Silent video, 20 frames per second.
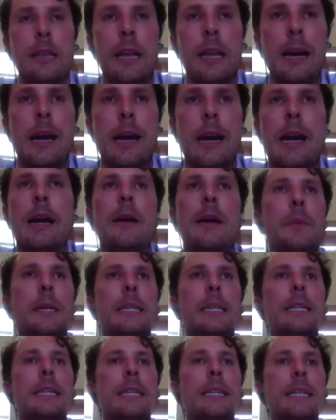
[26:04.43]
lab.
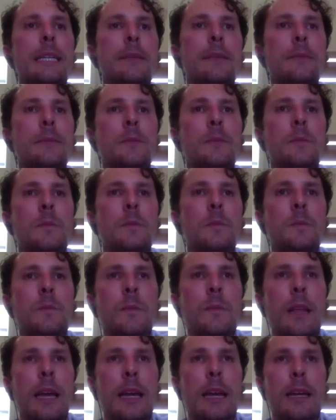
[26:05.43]

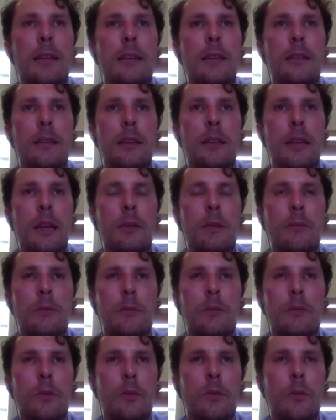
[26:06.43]
And
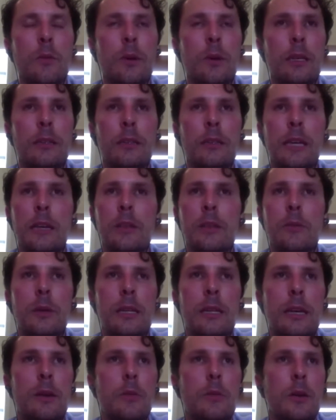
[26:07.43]
the way
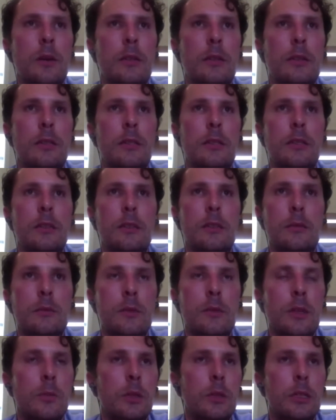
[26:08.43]
that works is
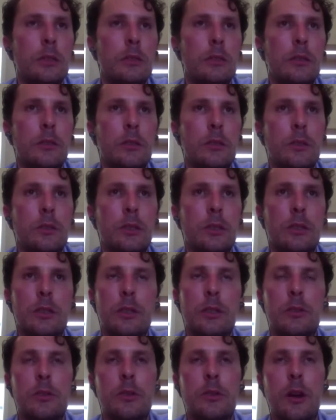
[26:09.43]
someone
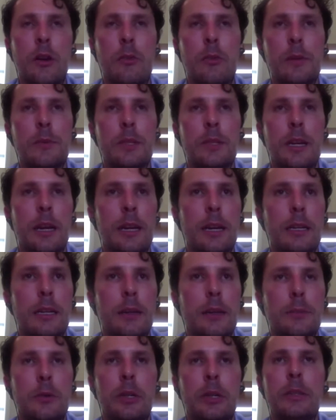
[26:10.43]
just goes to our website,
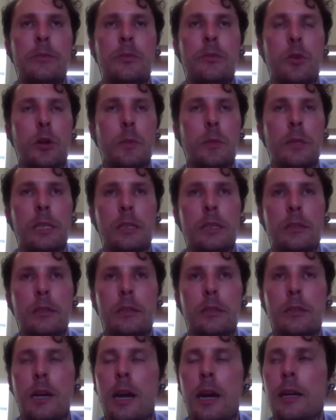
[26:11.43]

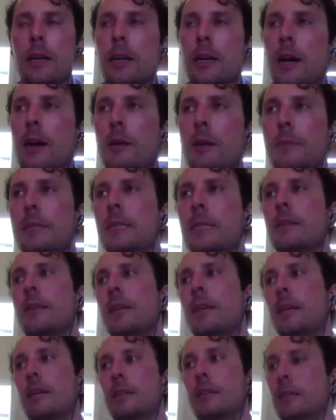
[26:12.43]
upgradedformulas.com, and then
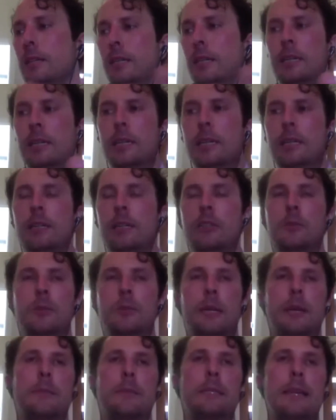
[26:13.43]
they just
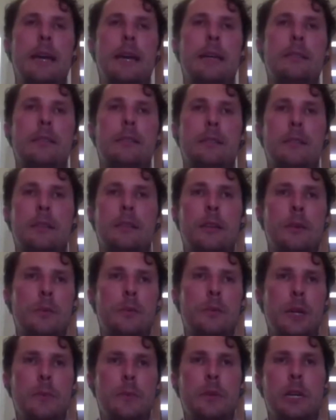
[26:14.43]
pick up a test. They
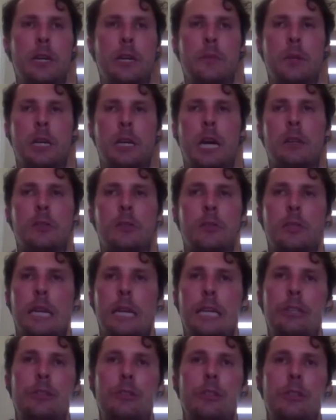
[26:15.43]
might pick up a
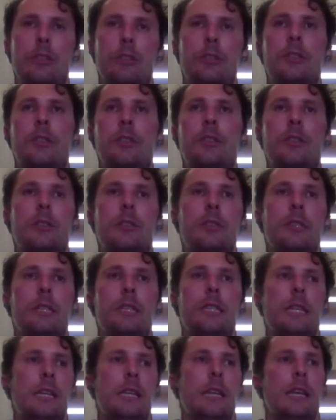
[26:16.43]
consultation too,
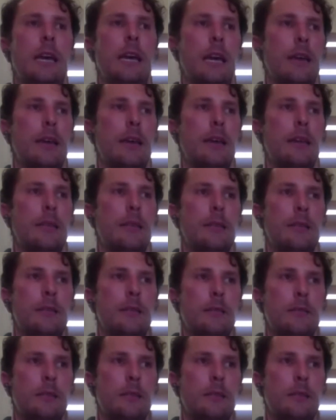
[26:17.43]
and